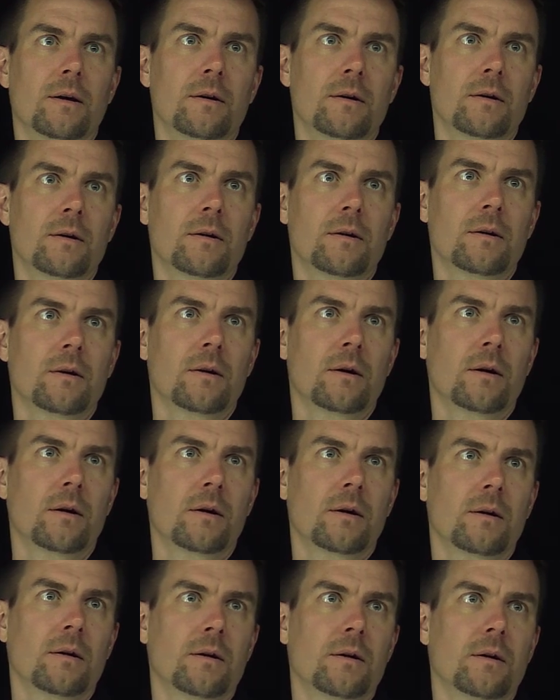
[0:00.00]

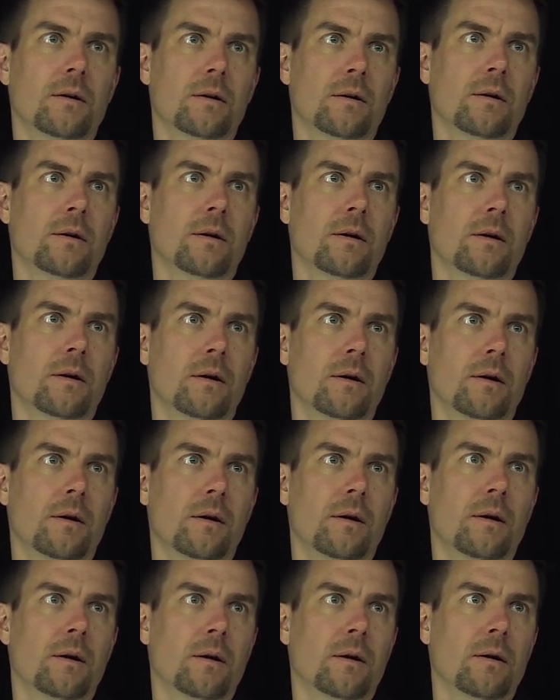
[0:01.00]

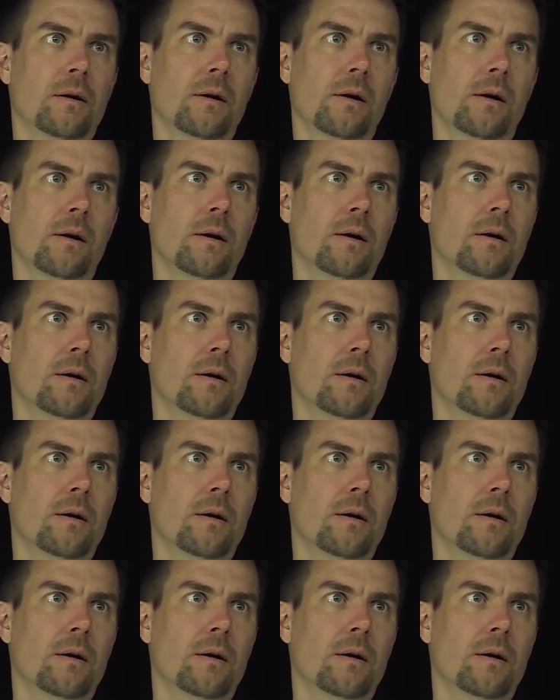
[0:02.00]
(no one is talking)